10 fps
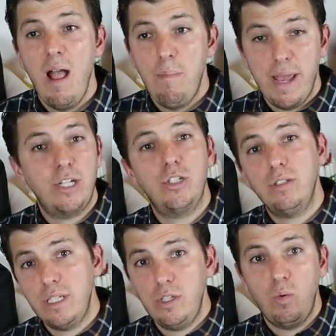make
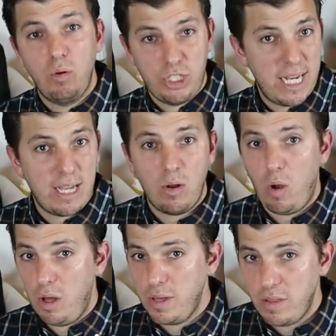sure that you check out
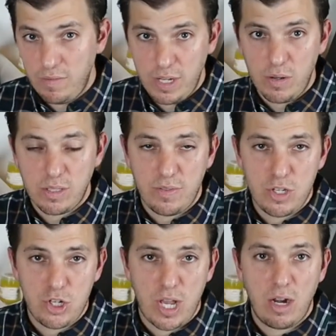all the other videos on
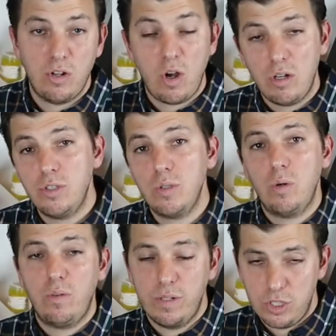this channel, and also
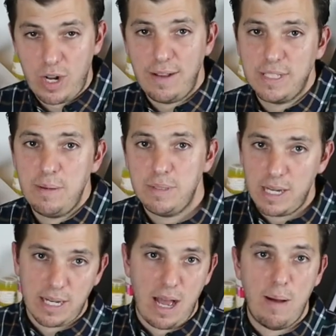go over to
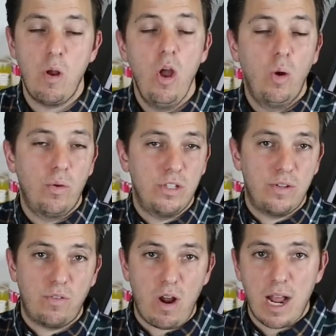draftscapes.com, where there's
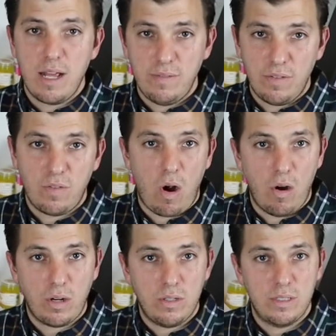a variety of different
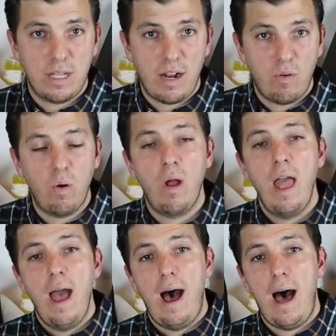articles that I wrote
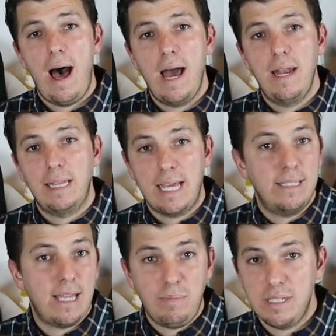on
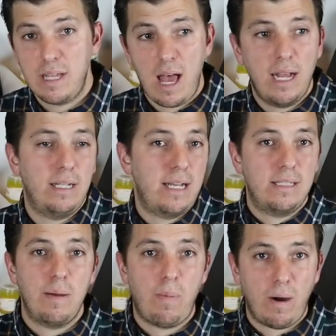landscape design,
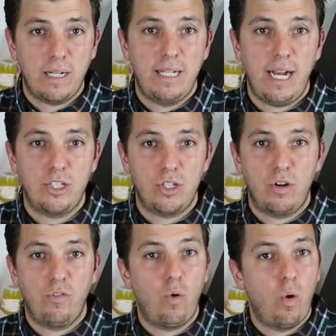landscape
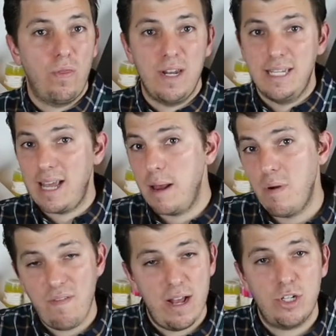architecture for the design
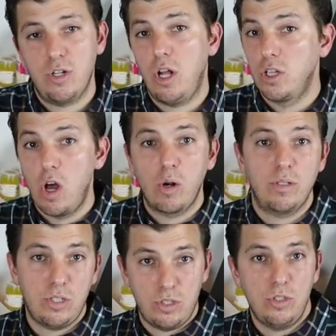professional along
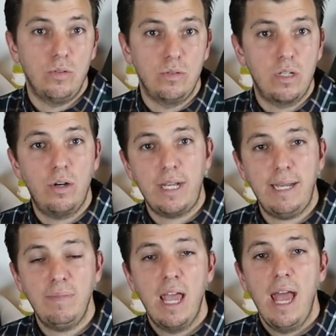with the student.
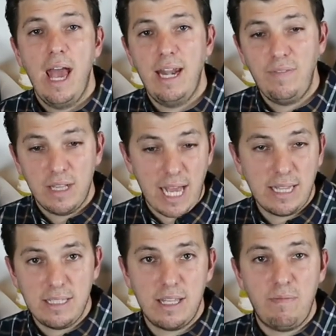Okay? And if you
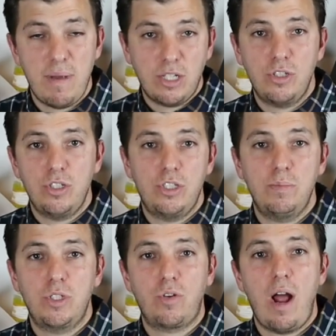like this stuff, make sure you
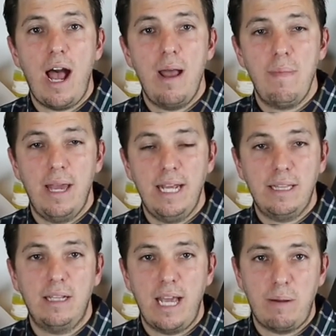subscribe and
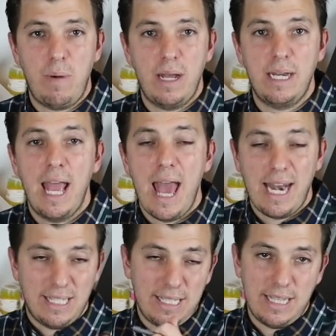hit the like button,
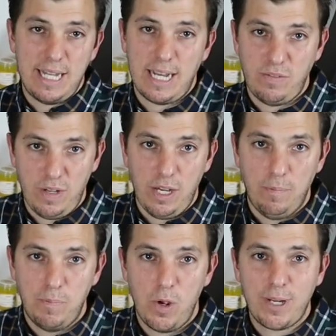and I'll see you at the next
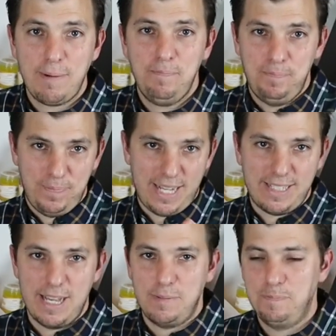video. Okay? Thanks,
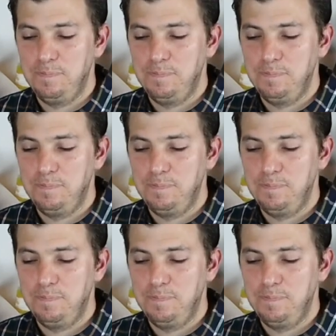guys.